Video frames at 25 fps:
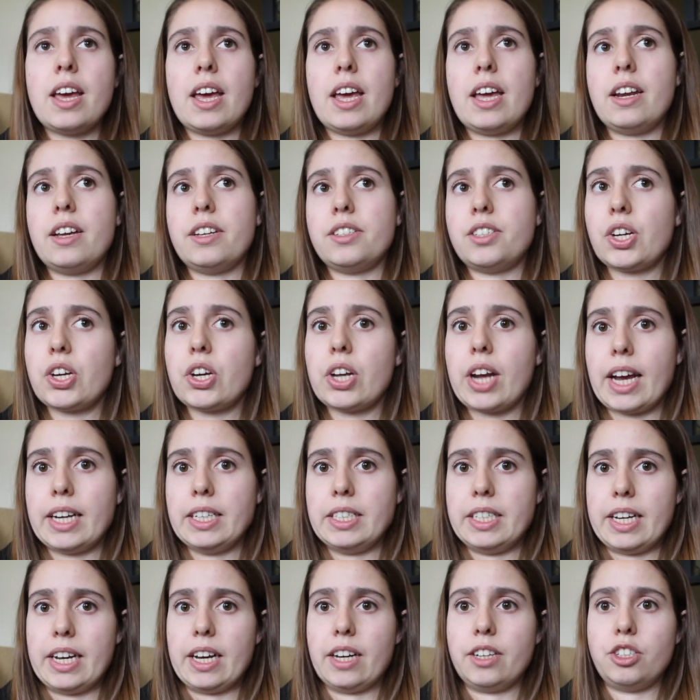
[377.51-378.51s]
It is a good
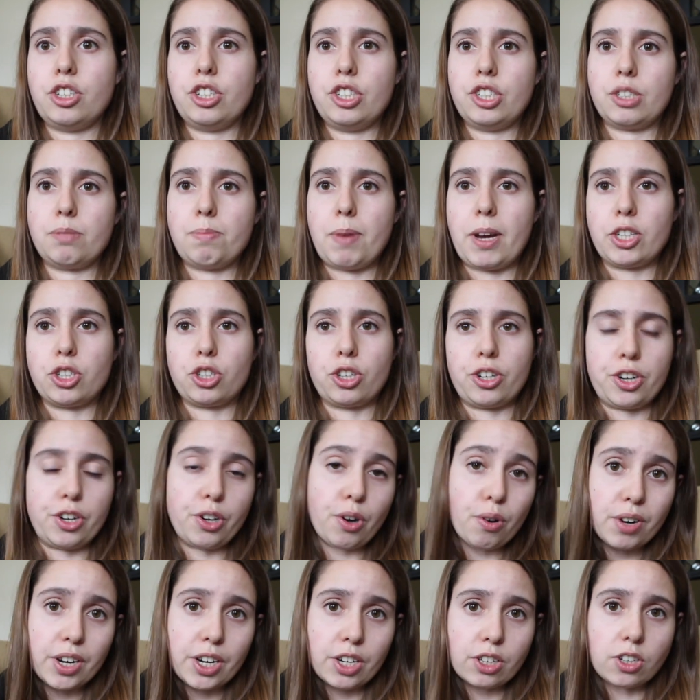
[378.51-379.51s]
idea to just make sure you
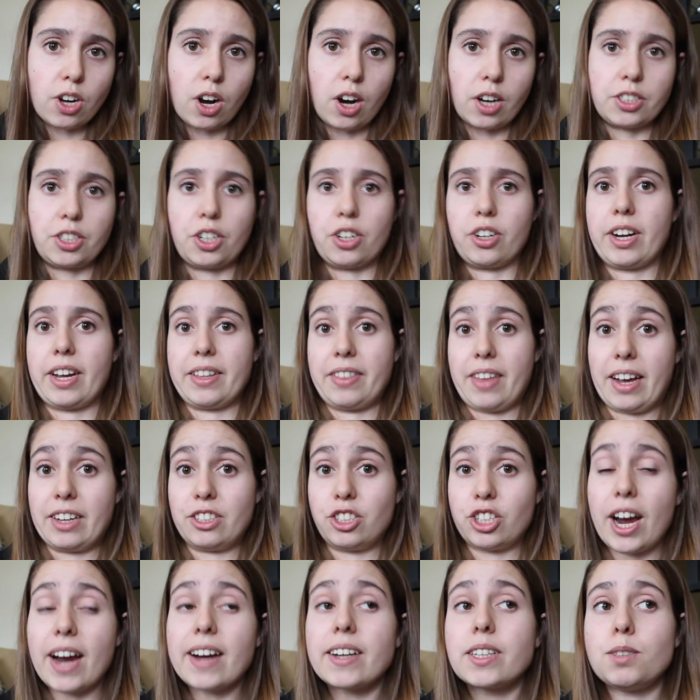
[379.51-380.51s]
go to your doctor, get
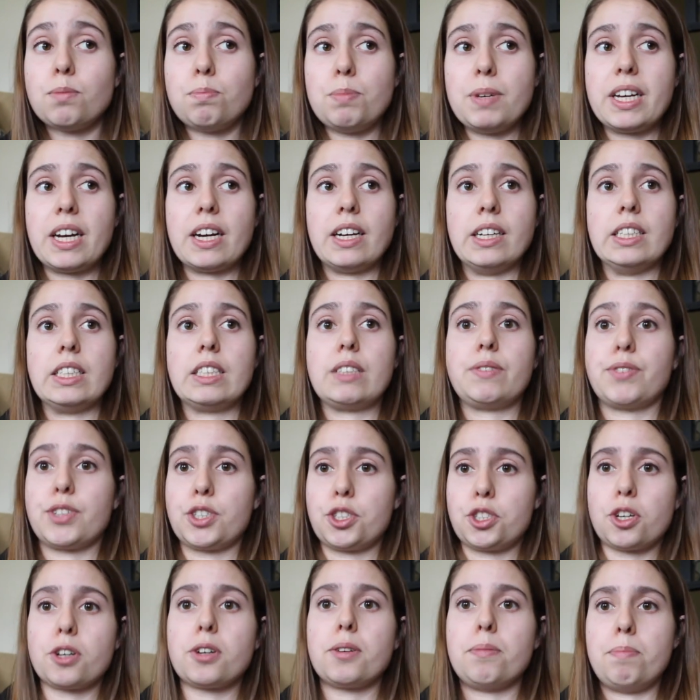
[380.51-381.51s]
that checked, because
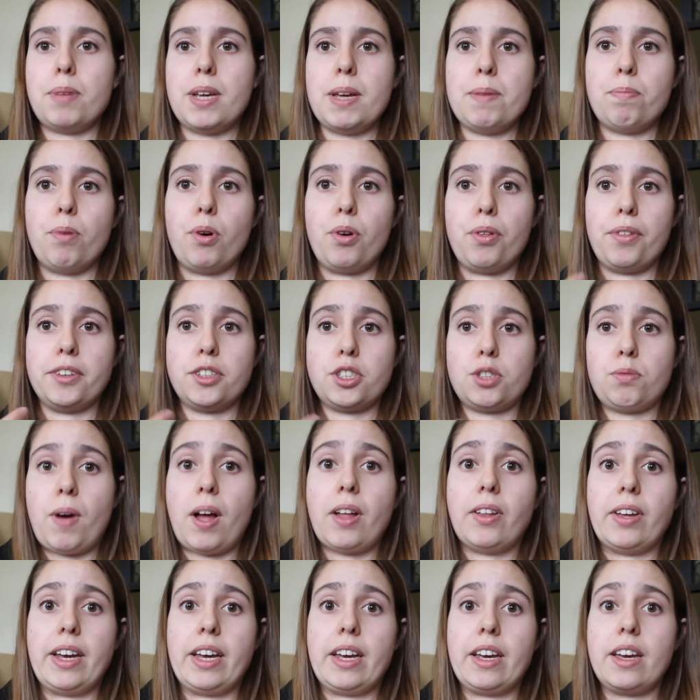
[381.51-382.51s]
for certain people, the
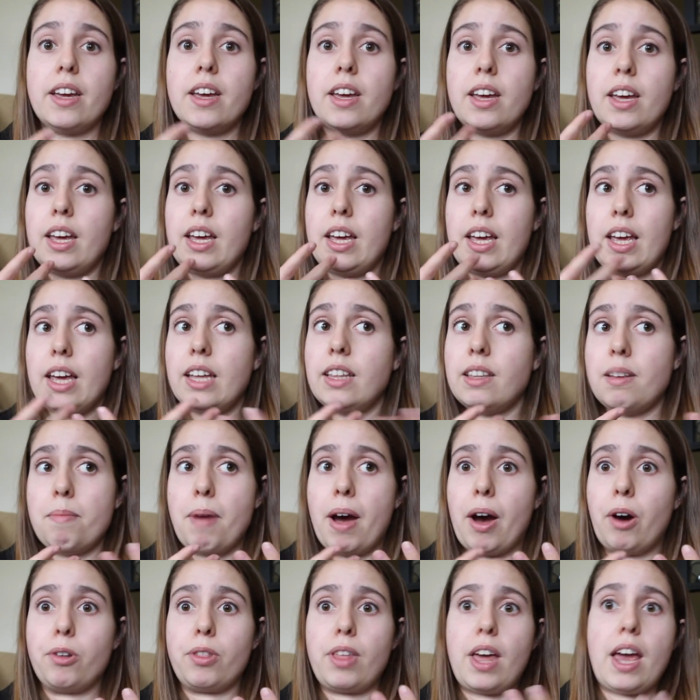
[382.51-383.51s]
swelling in the
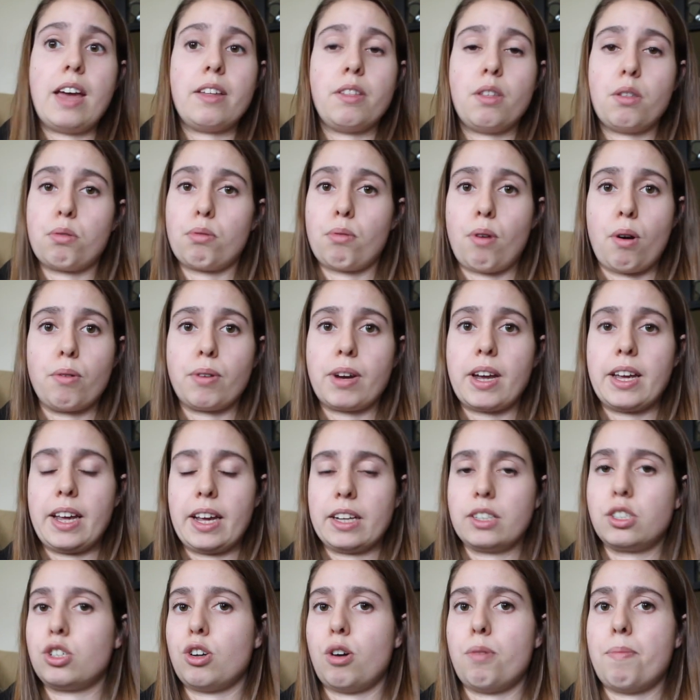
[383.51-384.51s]
mouth and the throat can
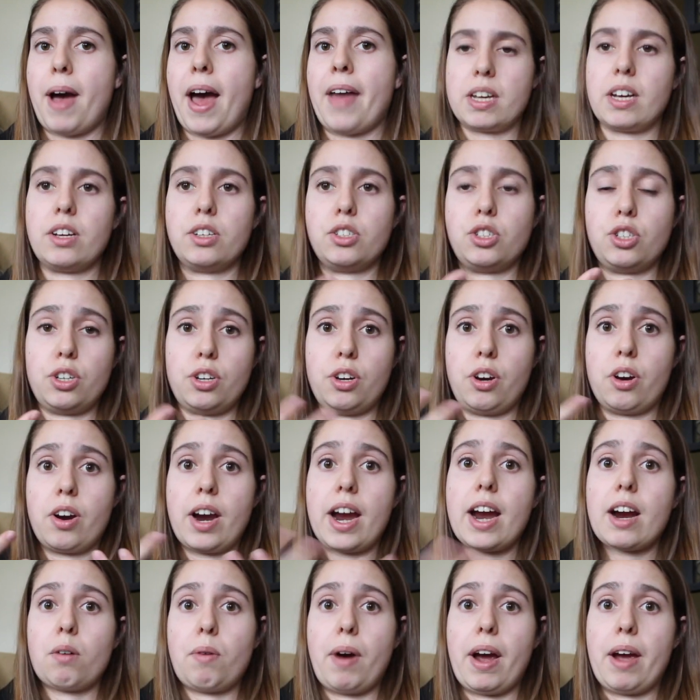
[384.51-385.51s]
get so bad because
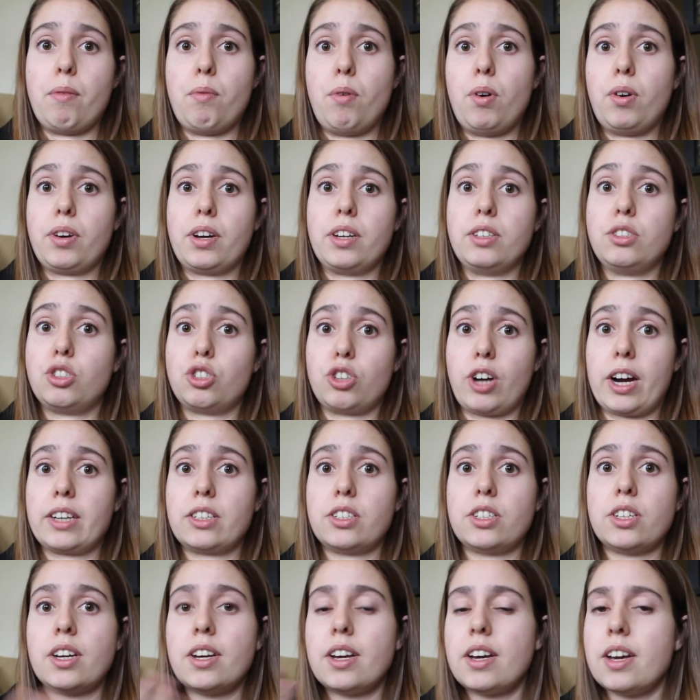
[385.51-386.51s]
your airway will
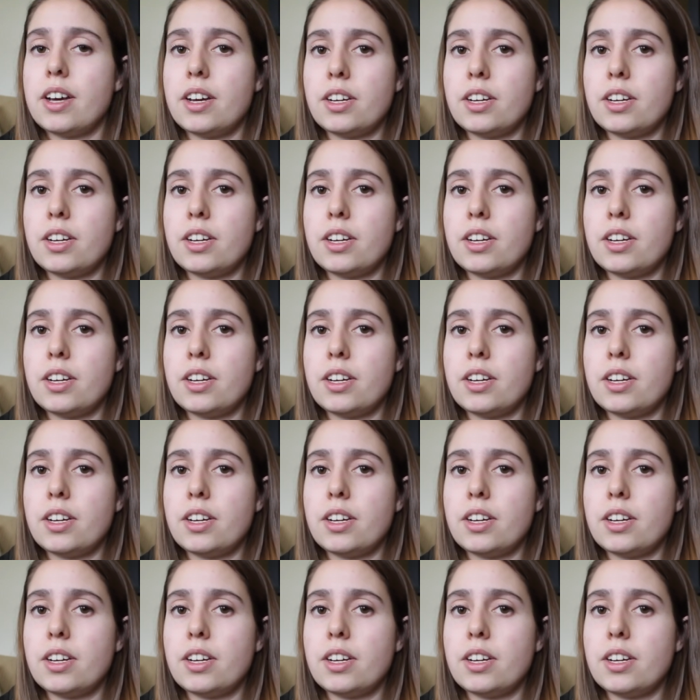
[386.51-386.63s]
constrict.